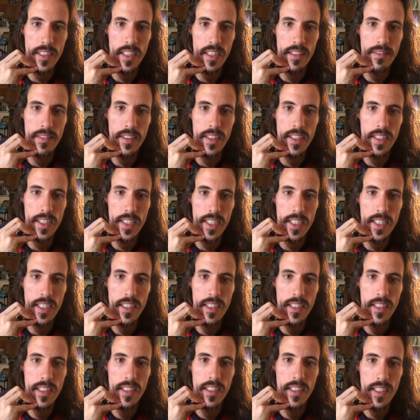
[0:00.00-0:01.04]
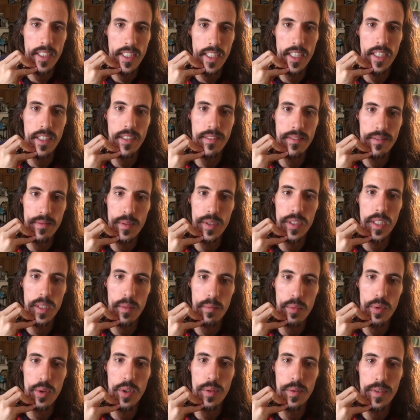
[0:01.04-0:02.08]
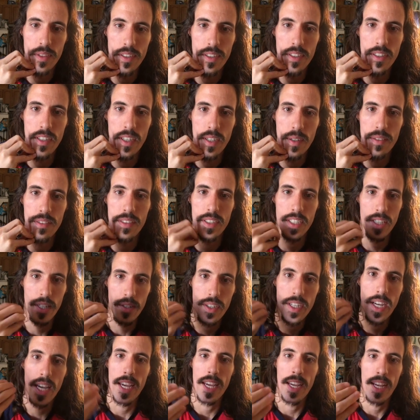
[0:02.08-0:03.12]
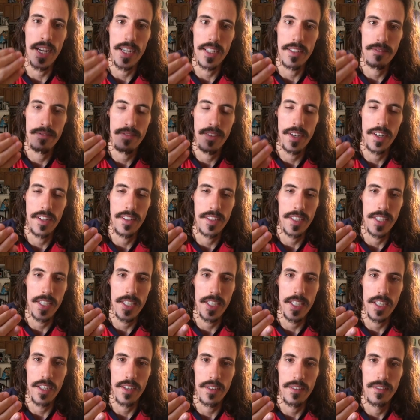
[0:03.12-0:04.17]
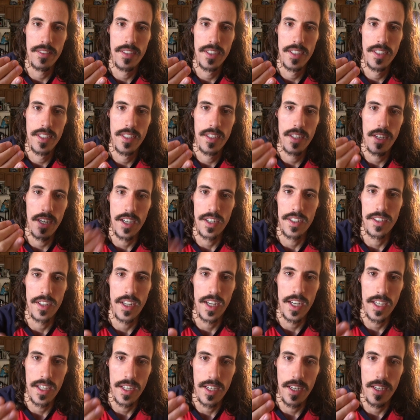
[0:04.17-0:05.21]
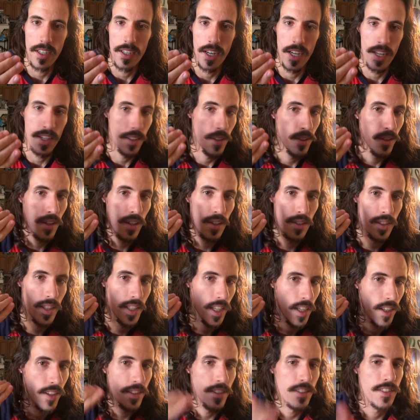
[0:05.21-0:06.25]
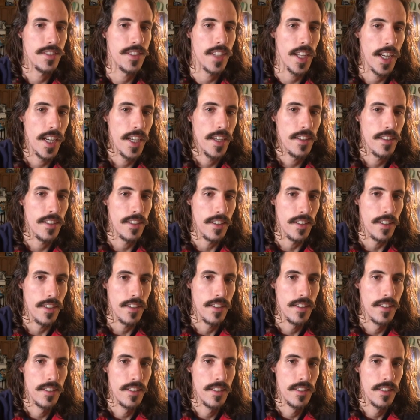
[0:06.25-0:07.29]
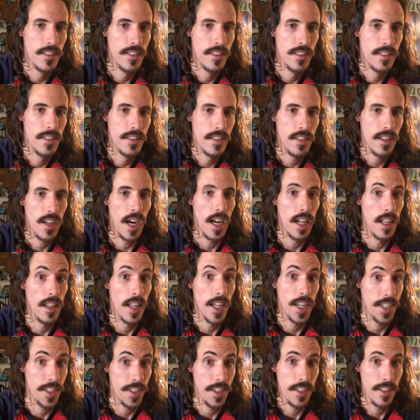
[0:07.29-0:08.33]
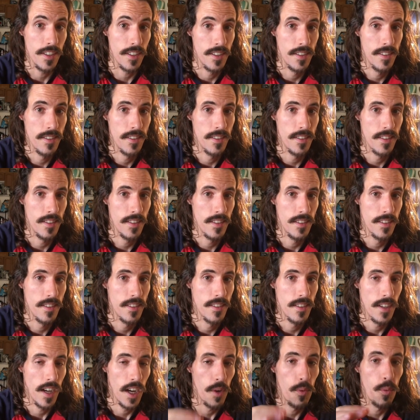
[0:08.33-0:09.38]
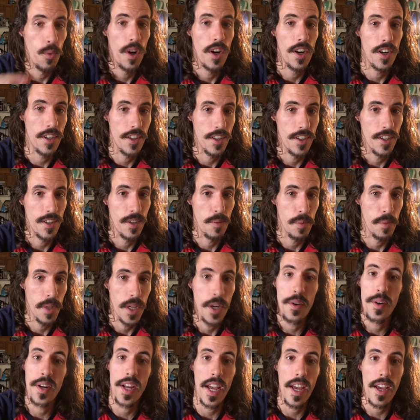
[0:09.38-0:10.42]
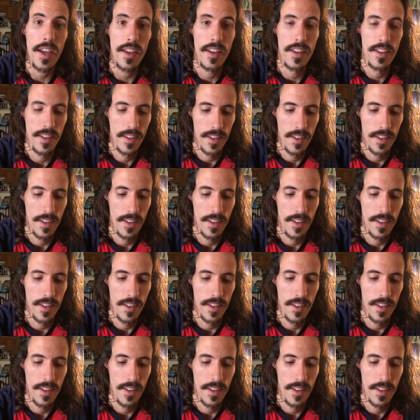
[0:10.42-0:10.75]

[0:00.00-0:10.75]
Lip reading: I finally, was on board with her. I was like, okay, I can finally, I don't only understand her, I like her. I want her to be okay.